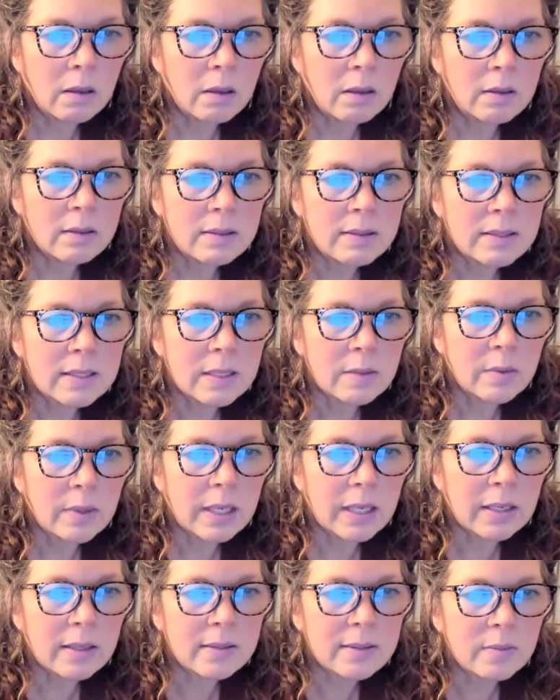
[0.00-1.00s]
Let's see what
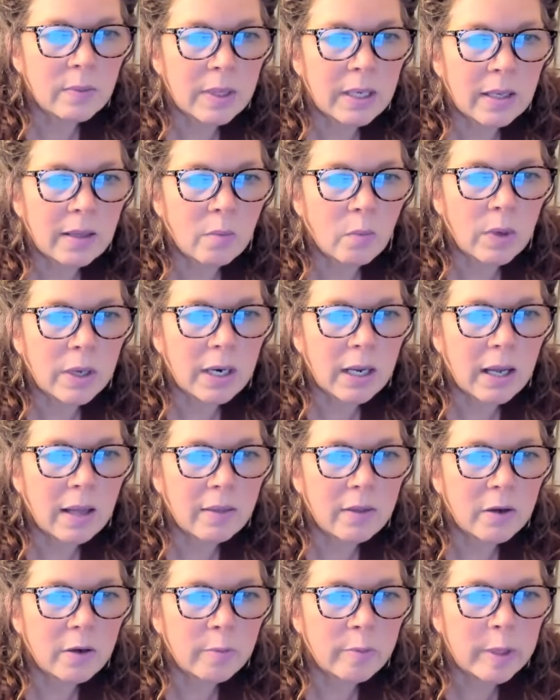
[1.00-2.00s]
else, what
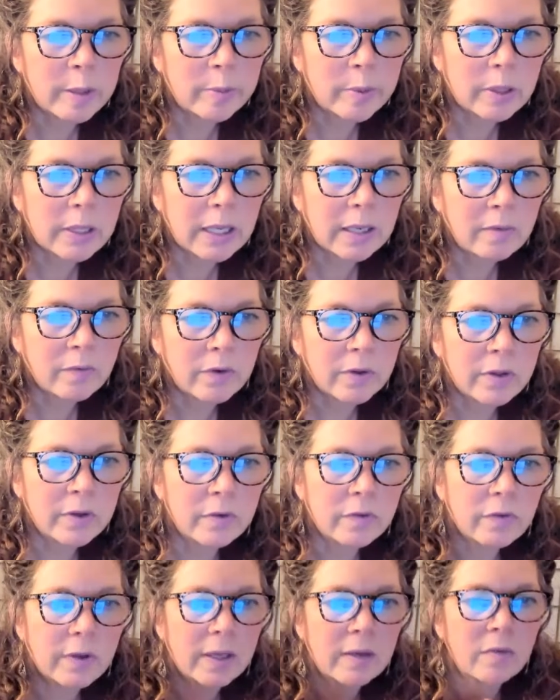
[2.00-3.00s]
other people like for their
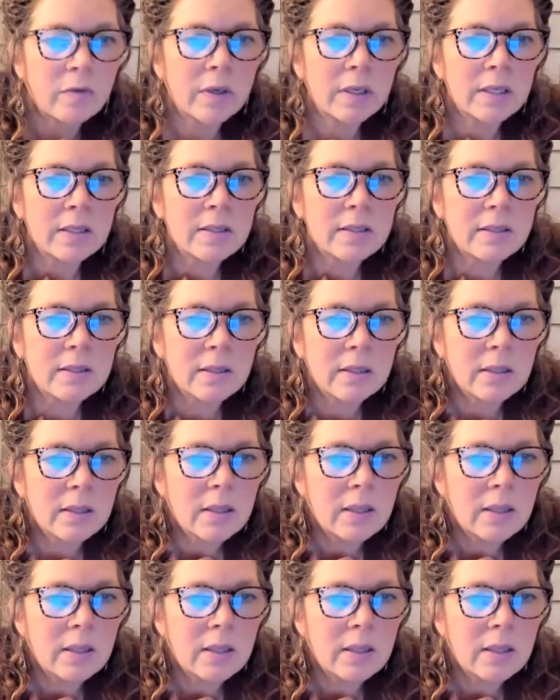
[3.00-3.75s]
favorites.